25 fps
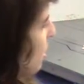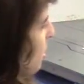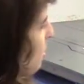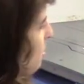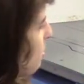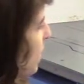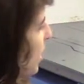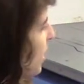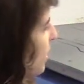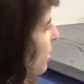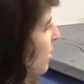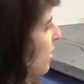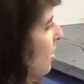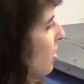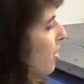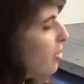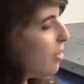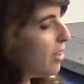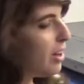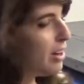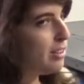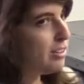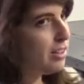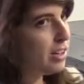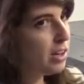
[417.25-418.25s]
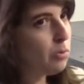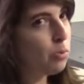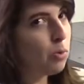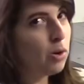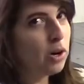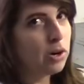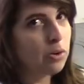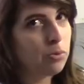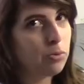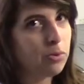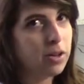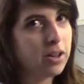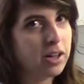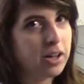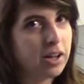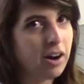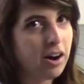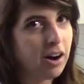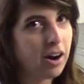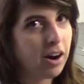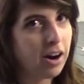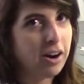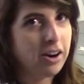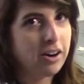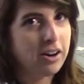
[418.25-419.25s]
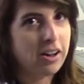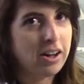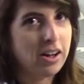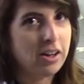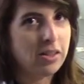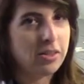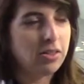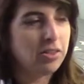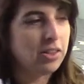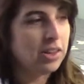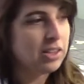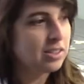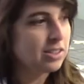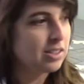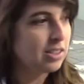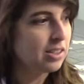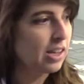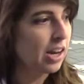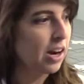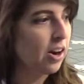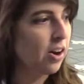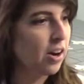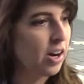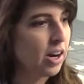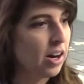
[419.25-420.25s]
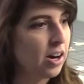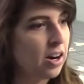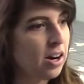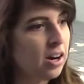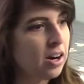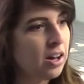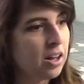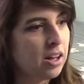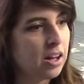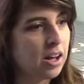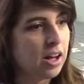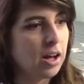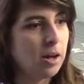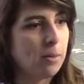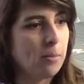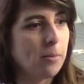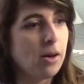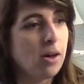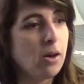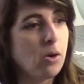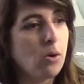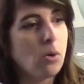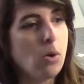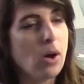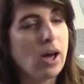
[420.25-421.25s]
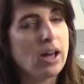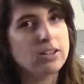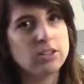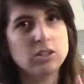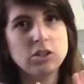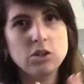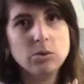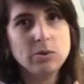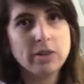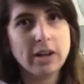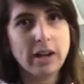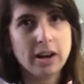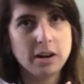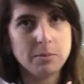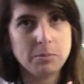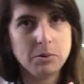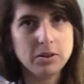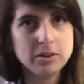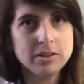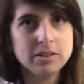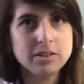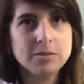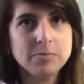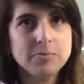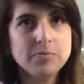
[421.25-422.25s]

But they did work really hard. Uh, this carrier um, has two catapults